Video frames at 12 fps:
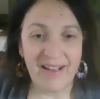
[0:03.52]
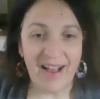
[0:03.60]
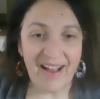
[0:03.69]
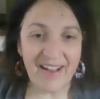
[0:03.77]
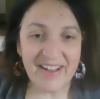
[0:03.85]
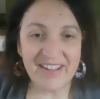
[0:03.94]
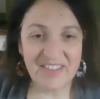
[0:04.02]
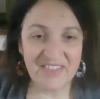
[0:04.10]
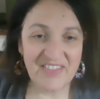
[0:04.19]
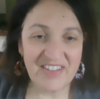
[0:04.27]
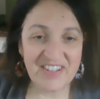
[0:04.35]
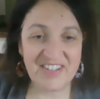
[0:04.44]
Hi,
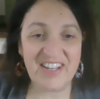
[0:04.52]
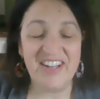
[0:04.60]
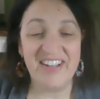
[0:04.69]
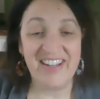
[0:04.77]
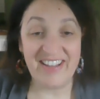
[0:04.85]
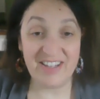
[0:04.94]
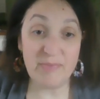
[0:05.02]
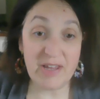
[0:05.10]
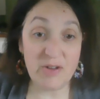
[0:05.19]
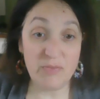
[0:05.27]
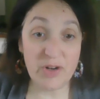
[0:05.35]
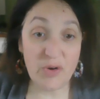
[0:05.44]
this is
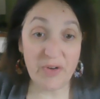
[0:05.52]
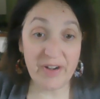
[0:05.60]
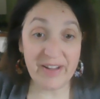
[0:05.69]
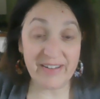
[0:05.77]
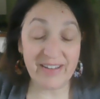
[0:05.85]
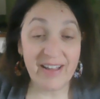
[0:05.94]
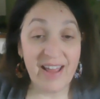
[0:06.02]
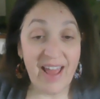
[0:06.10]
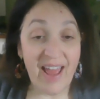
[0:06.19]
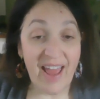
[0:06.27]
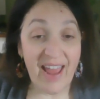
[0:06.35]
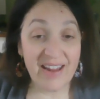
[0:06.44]
being recorded,
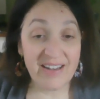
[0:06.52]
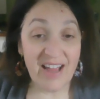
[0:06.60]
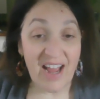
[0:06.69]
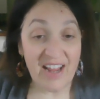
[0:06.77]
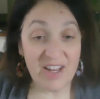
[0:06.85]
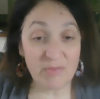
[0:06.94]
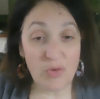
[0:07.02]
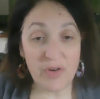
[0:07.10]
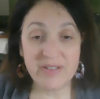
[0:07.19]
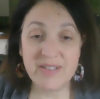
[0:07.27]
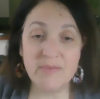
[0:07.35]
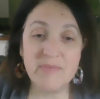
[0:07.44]
and I am
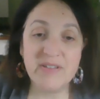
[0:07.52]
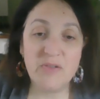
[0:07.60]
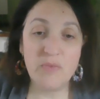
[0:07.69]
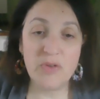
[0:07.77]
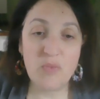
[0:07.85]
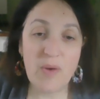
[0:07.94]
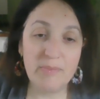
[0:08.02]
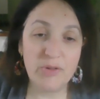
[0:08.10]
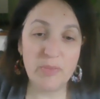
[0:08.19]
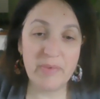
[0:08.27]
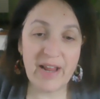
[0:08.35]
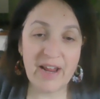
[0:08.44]
Laura Simpson with Web
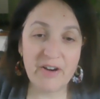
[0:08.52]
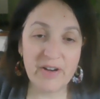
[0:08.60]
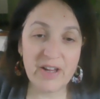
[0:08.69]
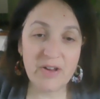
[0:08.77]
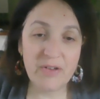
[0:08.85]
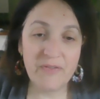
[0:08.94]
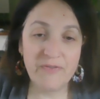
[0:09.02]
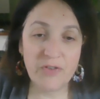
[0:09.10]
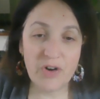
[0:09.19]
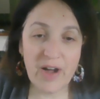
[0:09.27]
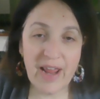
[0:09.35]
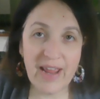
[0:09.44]
Luminary
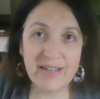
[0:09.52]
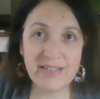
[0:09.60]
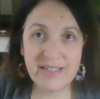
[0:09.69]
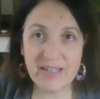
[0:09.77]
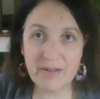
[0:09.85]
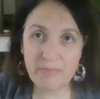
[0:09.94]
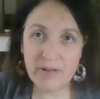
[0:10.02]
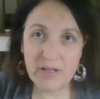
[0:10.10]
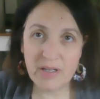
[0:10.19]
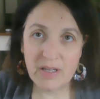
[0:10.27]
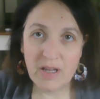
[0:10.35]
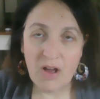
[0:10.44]
for a tip
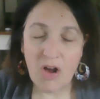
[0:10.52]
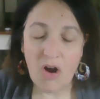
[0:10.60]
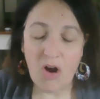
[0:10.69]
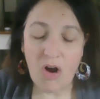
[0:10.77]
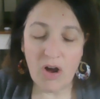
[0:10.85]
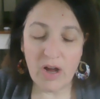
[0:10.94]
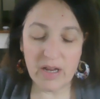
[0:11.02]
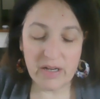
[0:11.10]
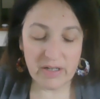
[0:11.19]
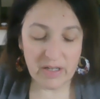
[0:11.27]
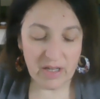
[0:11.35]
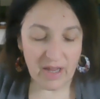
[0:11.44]

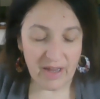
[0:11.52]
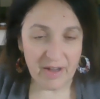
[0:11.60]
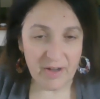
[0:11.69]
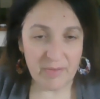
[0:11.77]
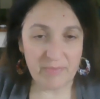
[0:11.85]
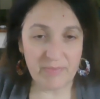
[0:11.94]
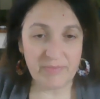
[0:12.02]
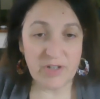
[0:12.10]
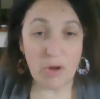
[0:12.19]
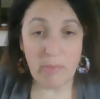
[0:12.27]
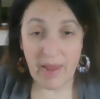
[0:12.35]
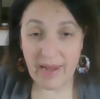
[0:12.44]
on
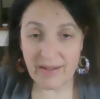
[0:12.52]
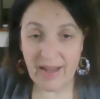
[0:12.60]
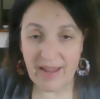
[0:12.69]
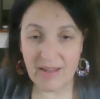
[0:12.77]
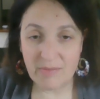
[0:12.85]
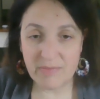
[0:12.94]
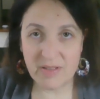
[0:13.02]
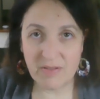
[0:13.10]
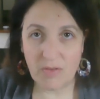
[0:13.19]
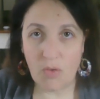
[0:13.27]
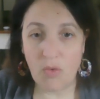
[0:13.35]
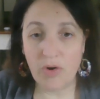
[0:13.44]
domain names
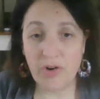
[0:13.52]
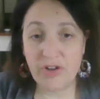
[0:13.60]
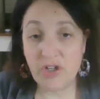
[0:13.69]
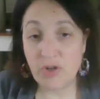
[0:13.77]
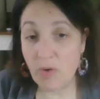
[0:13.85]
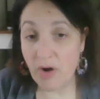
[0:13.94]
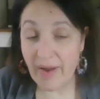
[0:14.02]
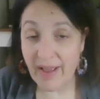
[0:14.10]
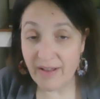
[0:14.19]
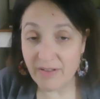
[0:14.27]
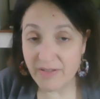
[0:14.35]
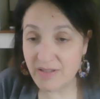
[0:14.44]
or
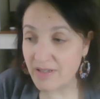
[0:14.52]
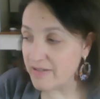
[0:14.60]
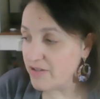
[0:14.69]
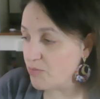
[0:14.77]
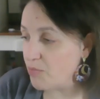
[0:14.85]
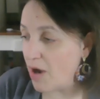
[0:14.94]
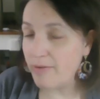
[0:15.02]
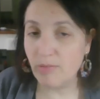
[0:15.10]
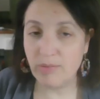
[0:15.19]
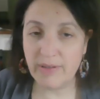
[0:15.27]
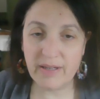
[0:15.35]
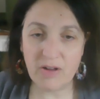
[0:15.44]
URLs, as you
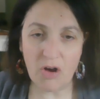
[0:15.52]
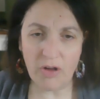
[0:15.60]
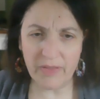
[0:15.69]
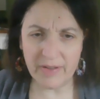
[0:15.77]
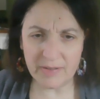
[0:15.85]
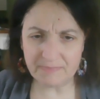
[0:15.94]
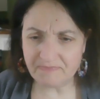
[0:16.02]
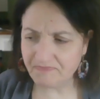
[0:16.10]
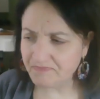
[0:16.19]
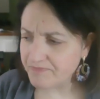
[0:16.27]
probably call them.